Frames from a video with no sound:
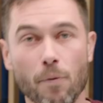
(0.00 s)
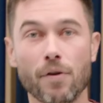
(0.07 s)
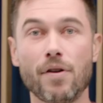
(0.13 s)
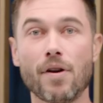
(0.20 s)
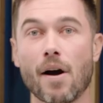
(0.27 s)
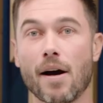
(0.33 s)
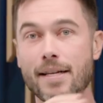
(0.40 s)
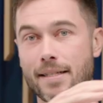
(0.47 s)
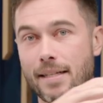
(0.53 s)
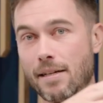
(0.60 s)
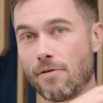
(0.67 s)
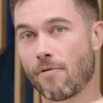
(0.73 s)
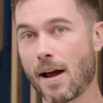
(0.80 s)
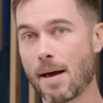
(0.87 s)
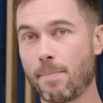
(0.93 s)
nicely
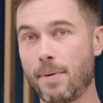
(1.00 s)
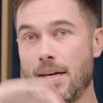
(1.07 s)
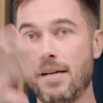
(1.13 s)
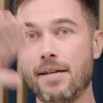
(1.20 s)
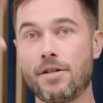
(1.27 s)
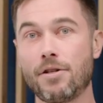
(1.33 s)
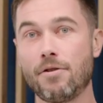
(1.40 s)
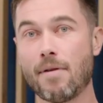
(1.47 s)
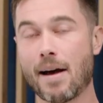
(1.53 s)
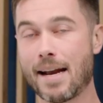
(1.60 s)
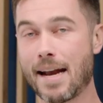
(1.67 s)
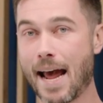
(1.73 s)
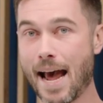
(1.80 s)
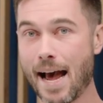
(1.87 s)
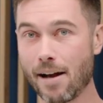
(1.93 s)
ramp into
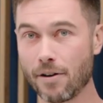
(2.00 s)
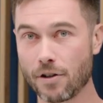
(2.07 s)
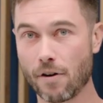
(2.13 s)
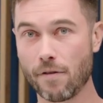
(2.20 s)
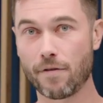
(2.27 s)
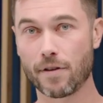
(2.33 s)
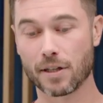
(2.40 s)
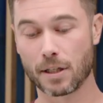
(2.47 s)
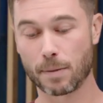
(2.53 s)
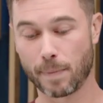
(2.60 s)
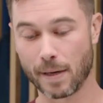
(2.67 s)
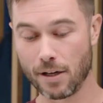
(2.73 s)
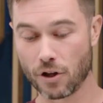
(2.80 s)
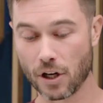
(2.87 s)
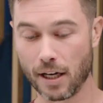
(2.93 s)
and out of the
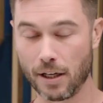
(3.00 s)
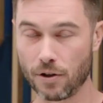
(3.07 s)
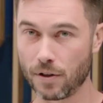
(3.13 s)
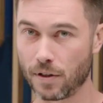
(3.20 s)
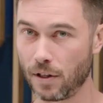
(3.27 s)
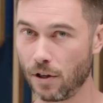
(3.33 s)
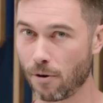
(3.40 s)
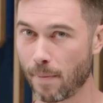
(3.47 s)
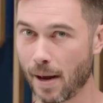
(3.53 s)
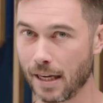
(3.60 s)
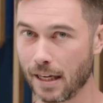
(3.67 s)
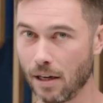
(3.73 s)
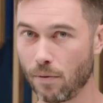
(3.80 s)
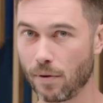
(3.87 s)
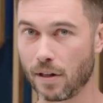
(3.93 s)
speed changes that you're
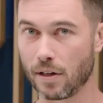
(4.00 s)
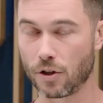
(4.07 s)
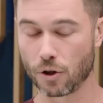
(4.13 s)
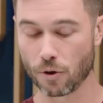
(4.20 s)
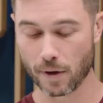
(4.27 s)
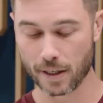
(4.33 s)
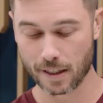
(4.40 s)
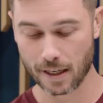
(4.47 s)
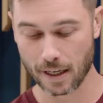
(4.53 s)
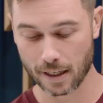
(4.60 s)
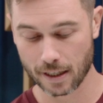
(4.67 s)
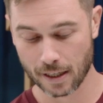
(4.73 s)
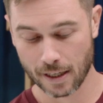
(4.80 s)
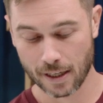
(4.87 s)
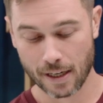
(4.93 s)
making with this
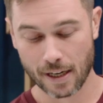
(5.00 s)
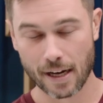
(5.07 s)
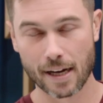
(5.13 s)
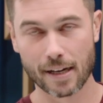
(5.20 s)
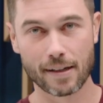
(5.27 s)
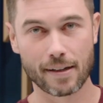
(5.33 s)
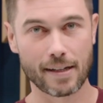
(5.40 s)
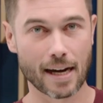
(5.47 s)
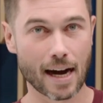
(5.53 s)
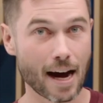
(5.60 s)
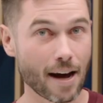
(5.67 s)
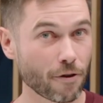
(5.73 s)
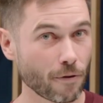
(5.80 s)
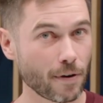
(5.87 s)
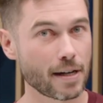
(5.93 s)
joystick. And at the
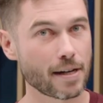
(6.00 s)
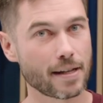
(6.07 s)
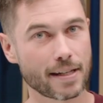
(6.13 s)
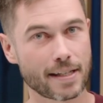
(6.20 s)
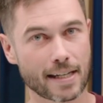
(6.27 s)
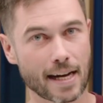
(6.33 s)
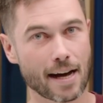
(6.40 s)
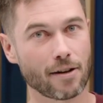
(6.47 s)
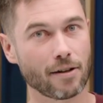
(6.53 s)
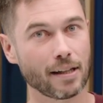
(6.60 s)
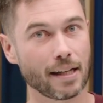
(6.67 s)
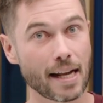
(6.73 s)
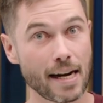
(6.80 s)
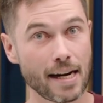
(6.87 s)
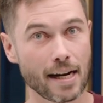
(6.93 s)
other end of the
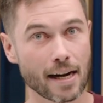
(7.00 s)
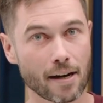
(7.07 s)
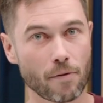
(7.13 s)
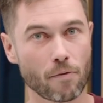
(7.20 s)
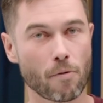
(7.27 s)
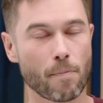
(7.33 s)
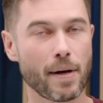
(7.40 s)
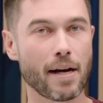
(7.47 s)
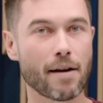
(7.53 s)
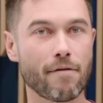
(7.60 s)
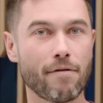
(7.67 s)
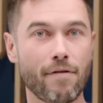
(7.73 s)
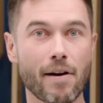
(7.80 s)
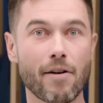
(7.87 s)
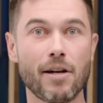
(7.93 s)
scale, linear will be a
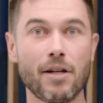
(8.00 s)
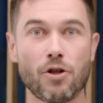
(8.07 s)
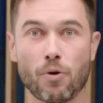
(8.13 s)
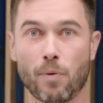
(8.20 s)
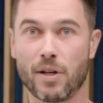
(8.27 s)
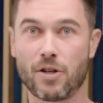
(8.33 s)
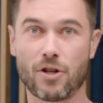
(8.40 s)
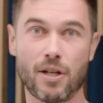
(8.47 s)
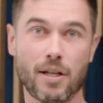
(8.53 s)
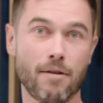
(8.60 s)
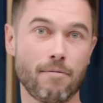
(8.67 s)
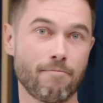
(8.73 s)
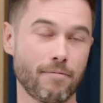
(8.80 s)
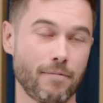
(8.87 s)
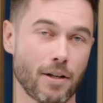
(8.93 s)
very twitchy,
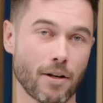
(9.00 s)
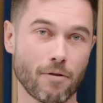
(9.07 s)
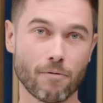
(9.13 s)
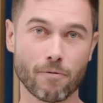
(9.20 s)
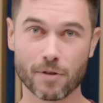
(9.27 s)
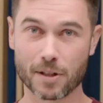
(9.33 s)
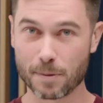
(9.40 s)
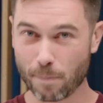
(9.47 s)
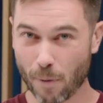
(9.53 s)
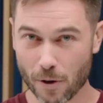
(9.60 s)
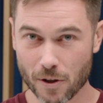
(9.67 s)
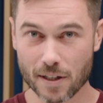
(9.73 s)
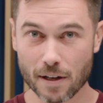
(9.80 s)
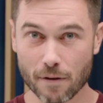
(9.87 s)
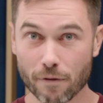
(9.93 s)
you know,
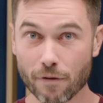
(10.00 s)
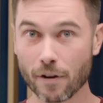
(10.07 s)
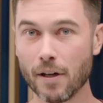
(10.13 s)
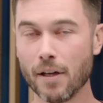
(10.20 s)
responsive